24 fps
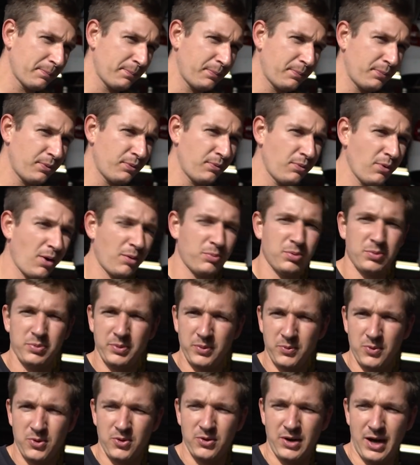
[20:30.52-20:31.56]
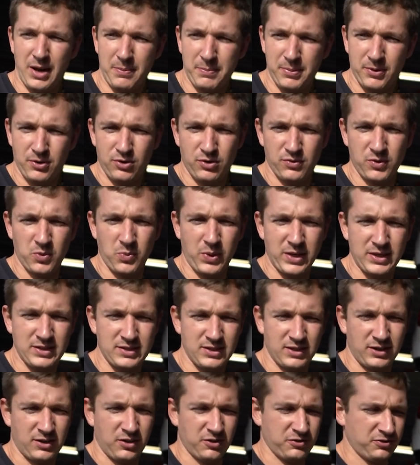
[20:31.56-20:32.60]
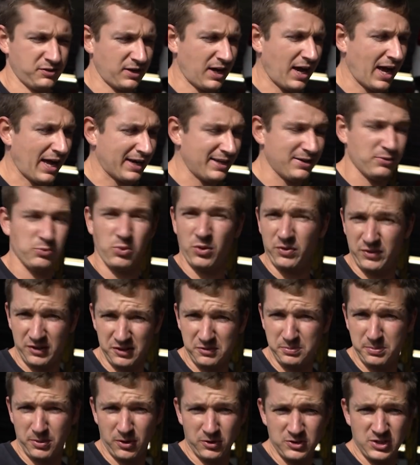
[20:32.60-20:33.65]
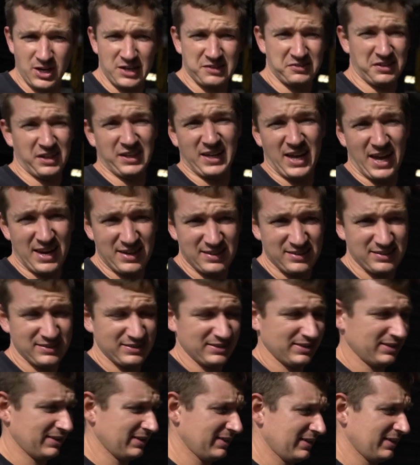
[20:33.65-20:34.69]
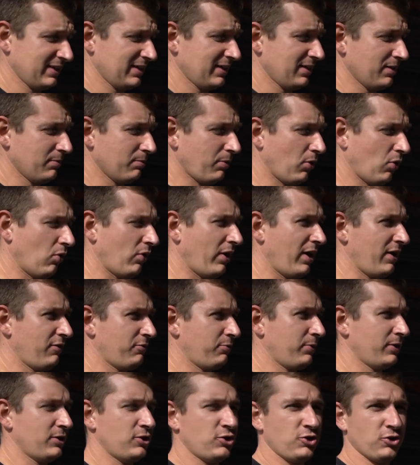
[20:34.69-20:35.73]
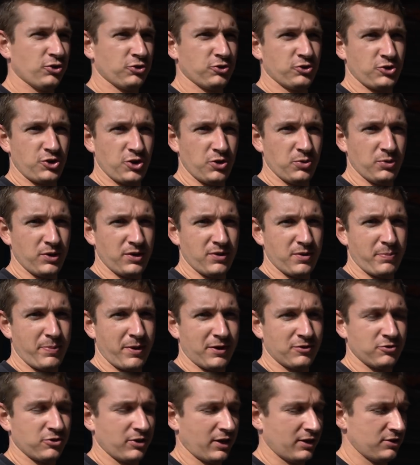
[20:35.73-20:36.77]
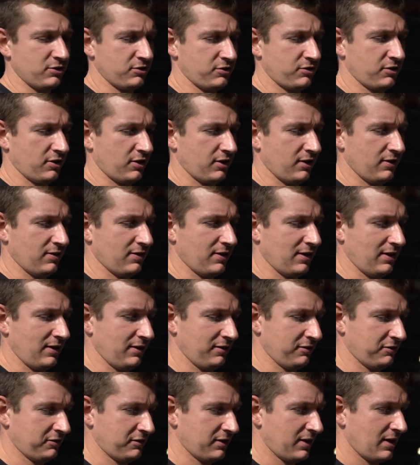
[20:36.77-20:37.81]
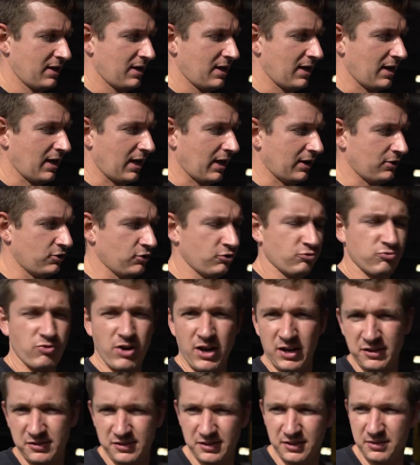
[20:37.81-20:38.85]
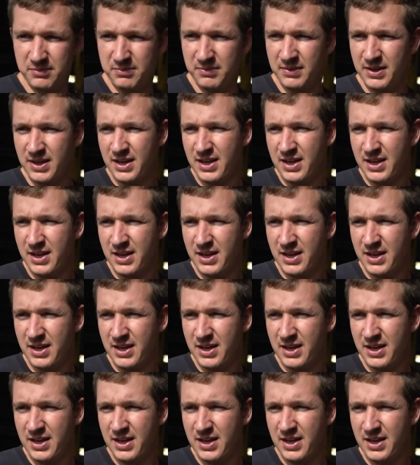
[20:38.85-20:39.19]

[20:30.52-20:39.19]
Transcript: probably won't happen over winter, because I didn't want these projects again. But if we're just tuning the petrol engines that are in these and just racing them,